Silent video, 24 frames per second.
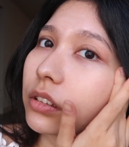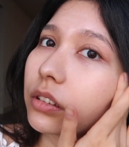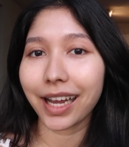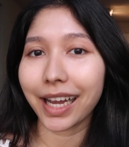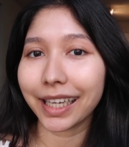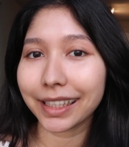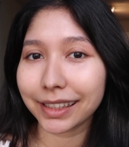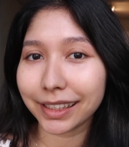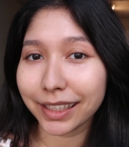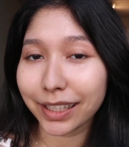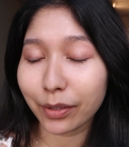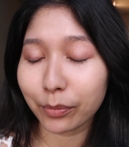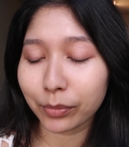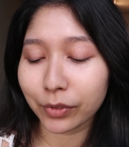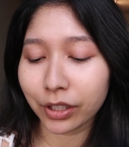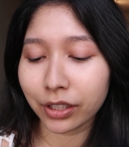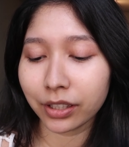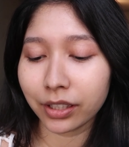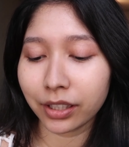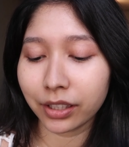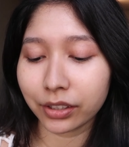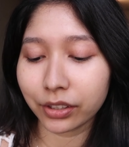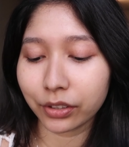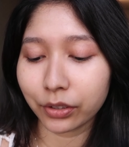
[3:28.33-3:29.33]
I think I'm
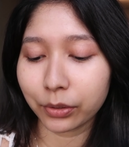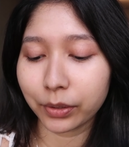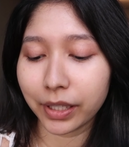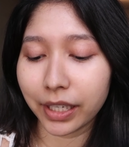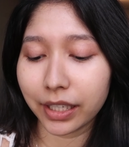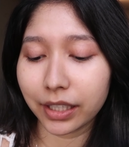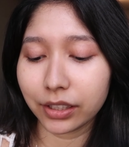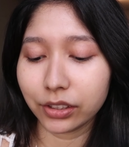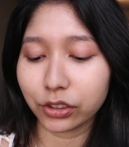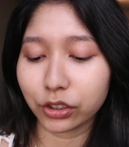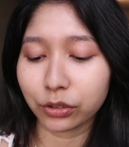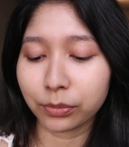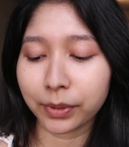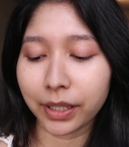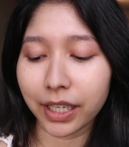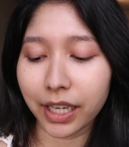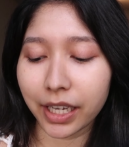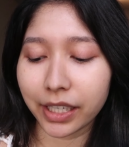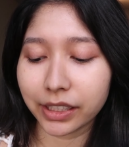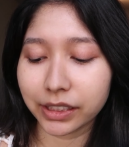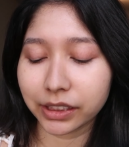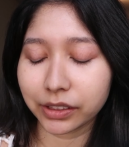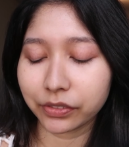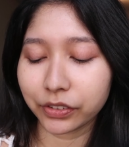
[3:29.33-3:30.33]
gonna go ahead and do
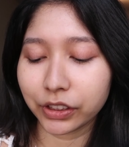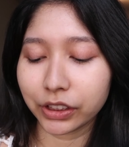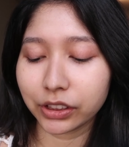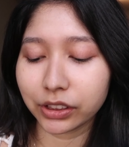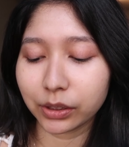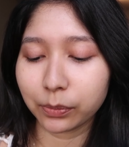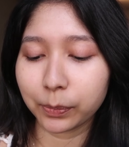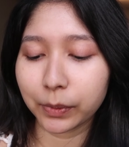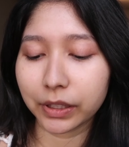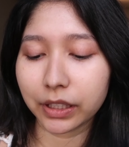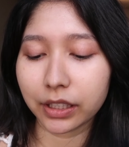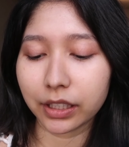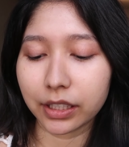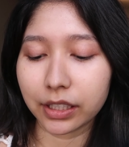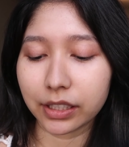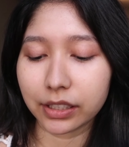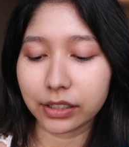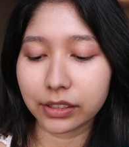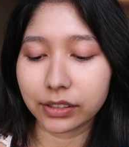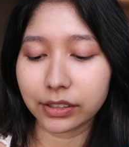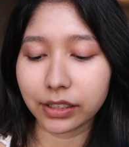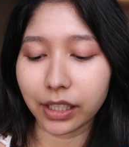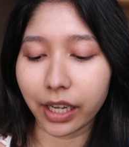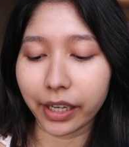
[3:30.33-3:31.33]
my eyes first
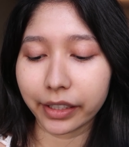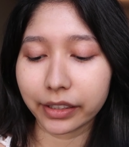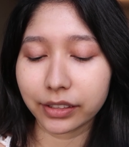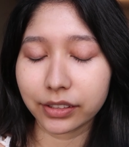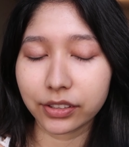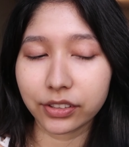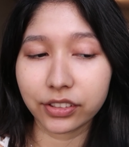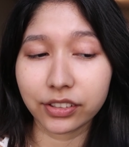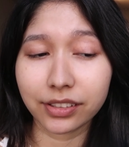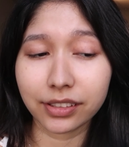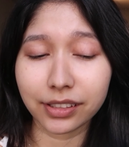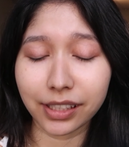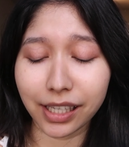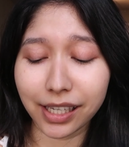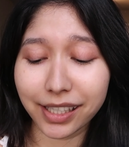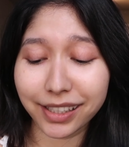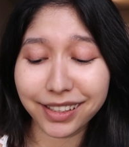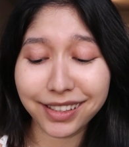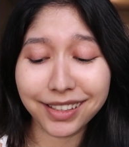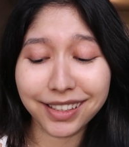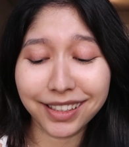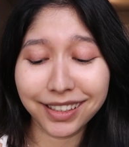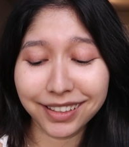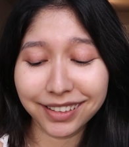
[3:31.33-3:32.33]
because I
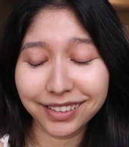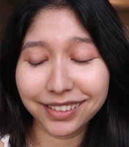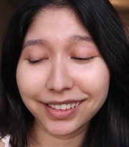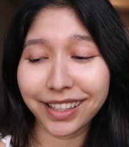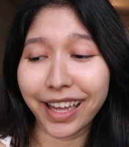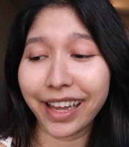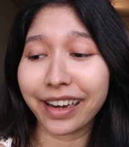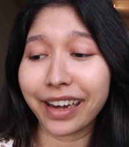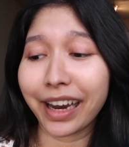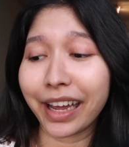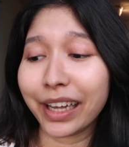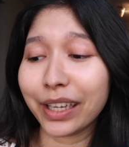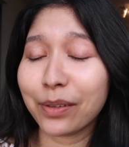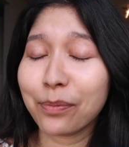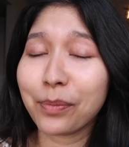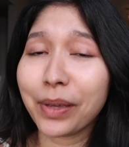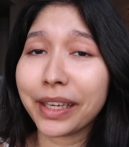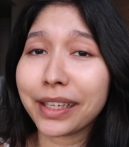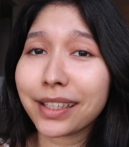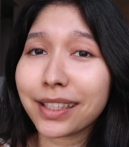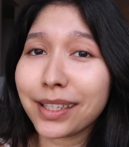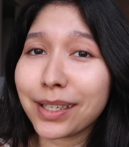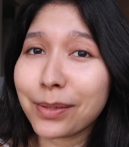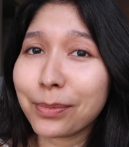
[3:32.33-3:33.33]
suck at eye
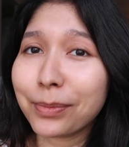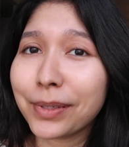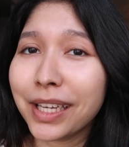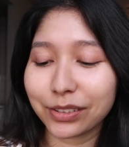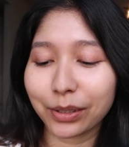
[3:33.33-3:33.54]
makeup,